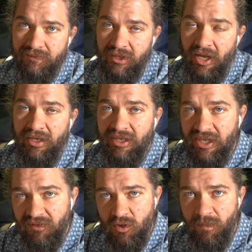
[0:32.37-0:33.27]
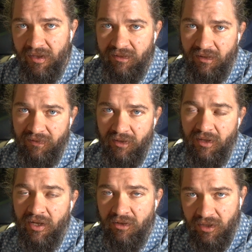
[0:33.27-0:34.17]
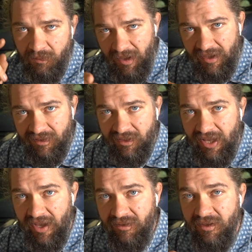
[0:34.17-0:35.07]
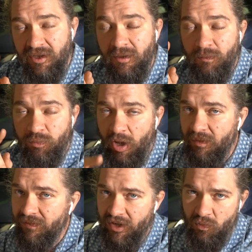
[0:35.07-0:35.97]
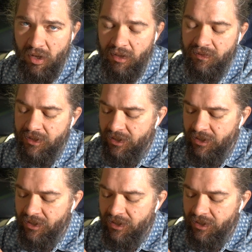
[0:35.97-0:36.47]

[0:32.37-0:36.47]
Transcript: Okay? Give it your best effort and you're going to pass the class probably very well.